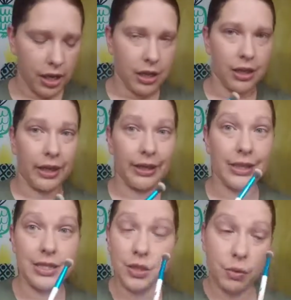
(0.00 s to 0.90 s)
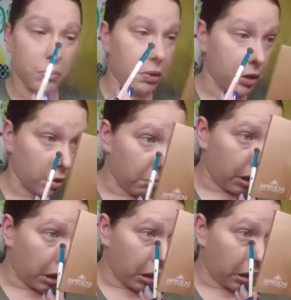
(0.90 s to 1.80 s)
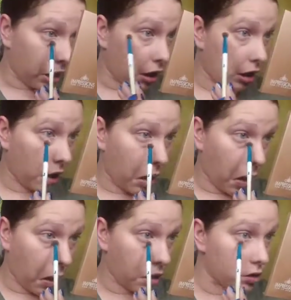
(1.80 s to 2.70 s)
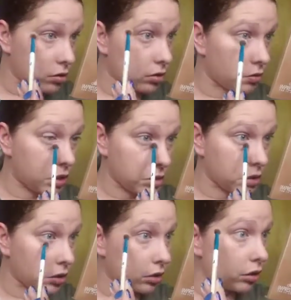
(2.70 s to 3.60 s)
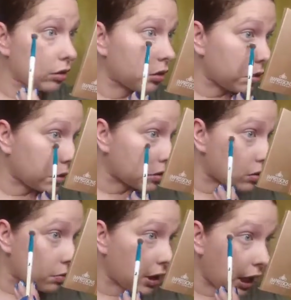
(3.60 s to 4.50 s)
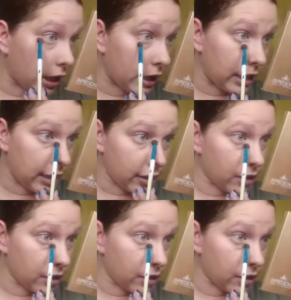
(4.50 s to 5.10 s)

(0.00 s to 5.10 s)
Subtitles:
and lightly sweep under my eye so it doesn't look so cakey.